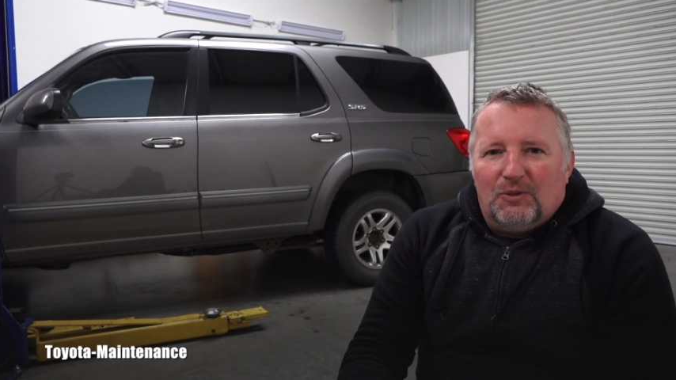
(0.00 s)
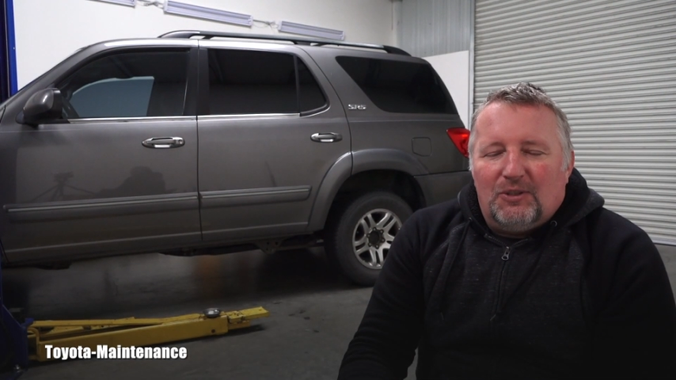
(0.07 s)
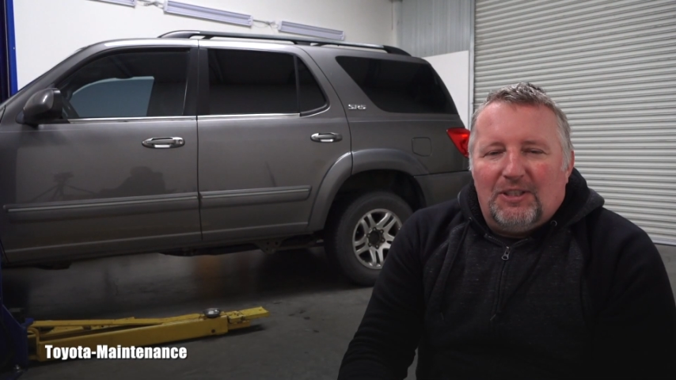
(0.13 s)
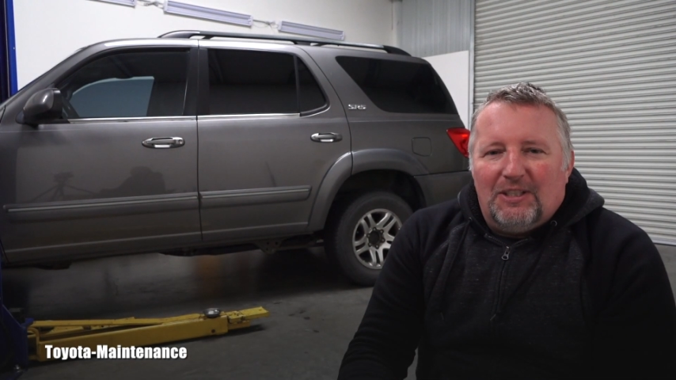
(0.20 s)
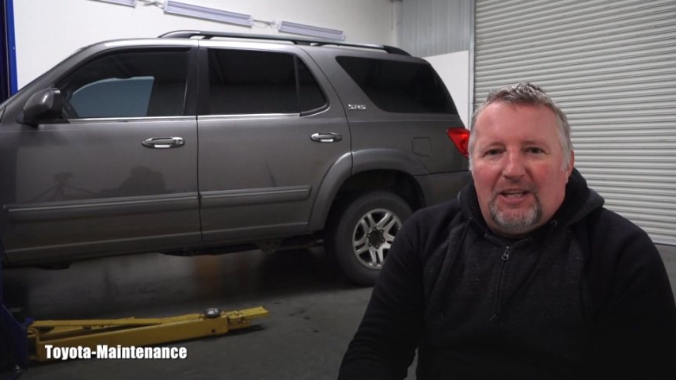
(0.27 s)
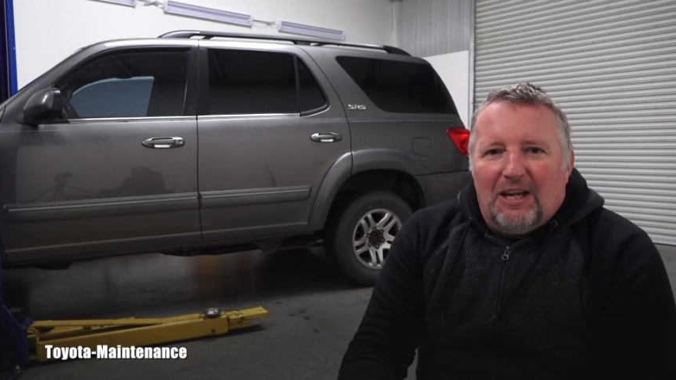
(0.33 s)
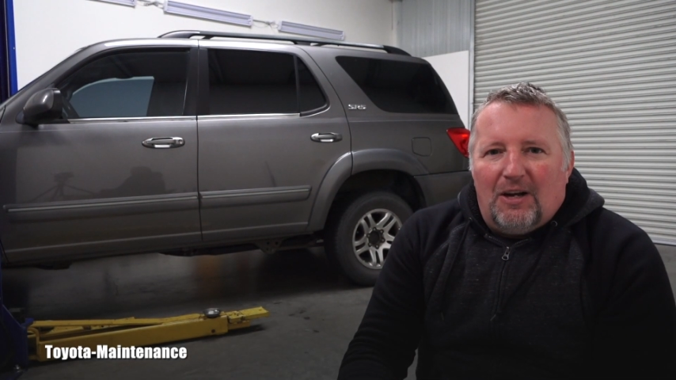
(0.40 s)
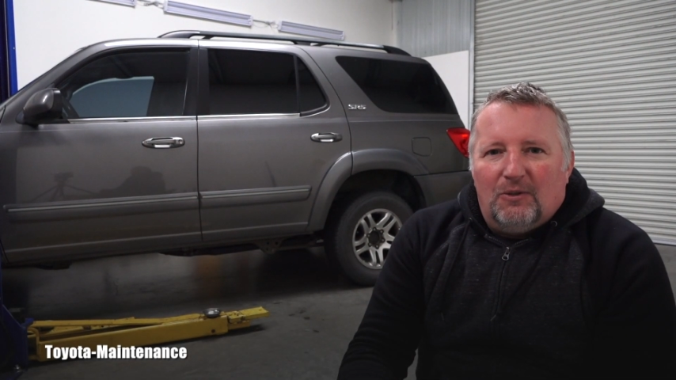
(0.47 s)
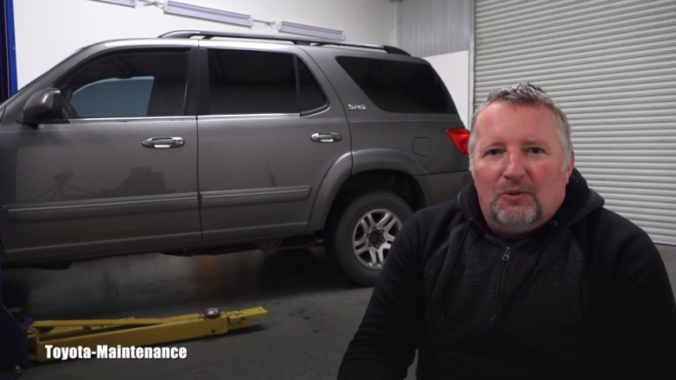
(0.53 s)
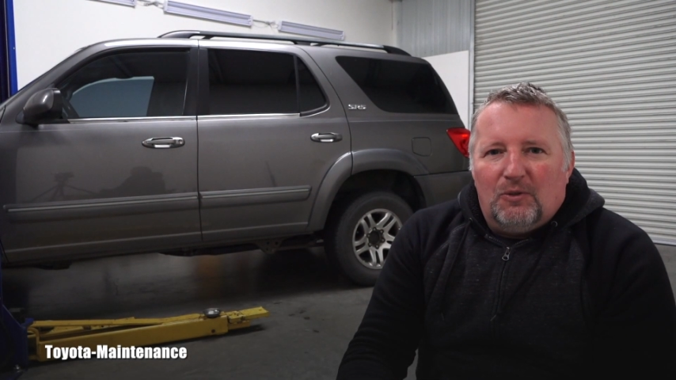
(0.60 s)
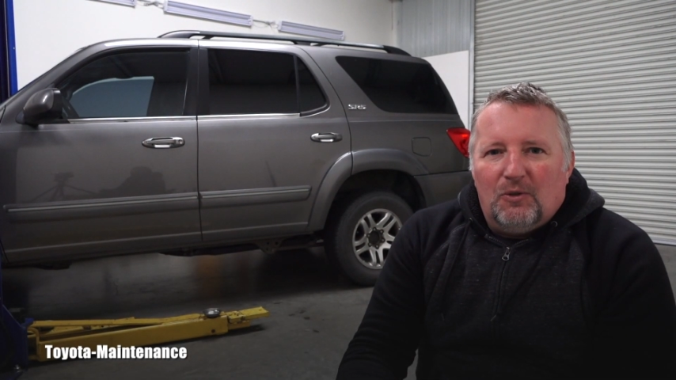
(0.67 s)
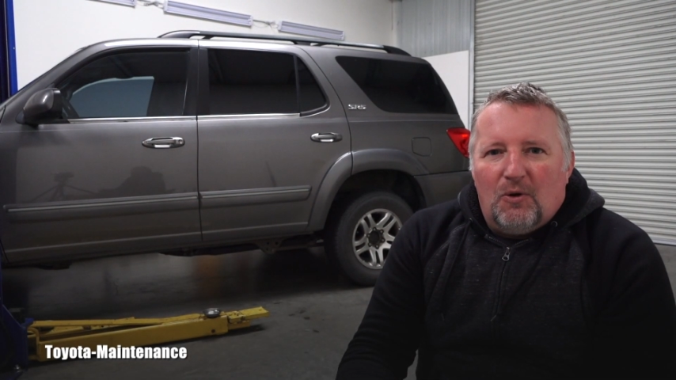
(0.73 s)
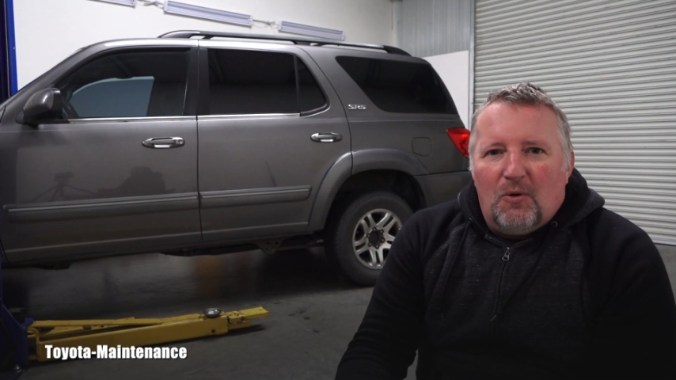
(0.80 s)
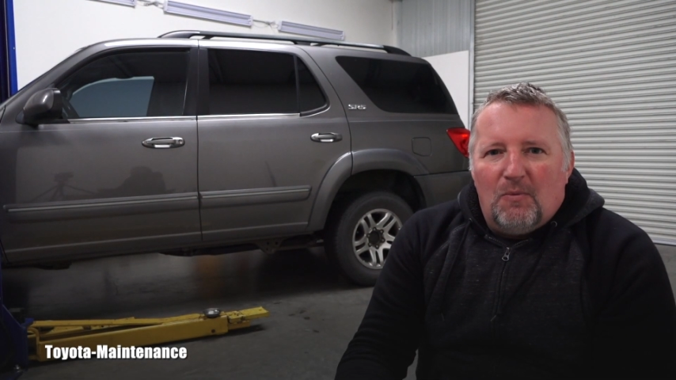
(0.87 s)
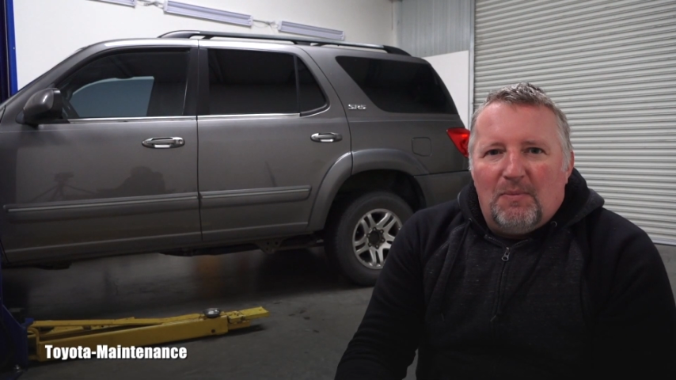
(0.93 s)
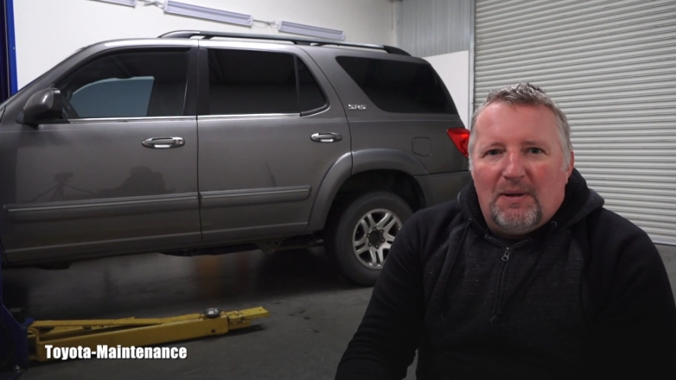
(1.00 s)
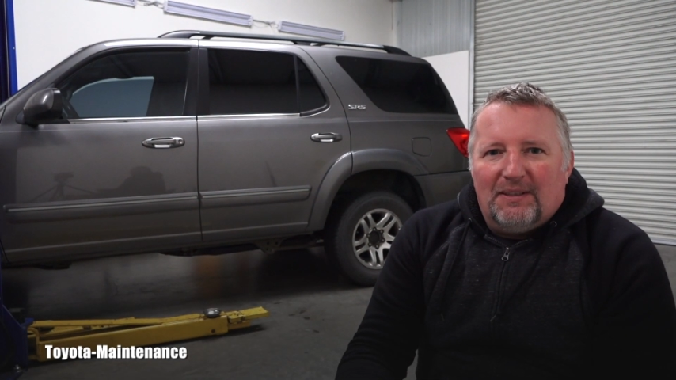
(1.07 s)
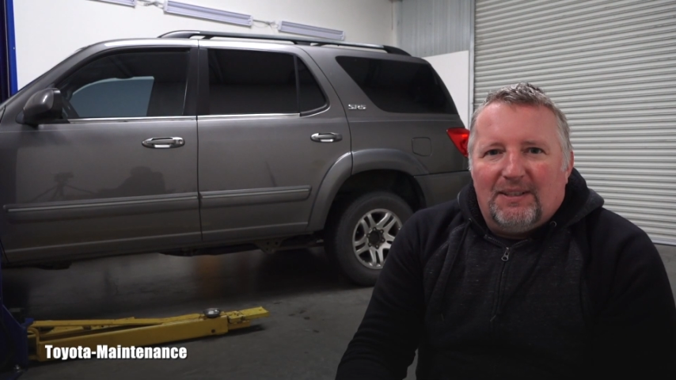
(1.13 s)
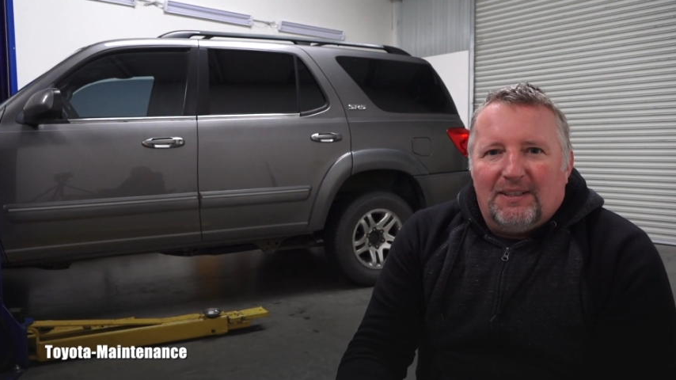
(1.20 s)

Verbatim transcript: see how to open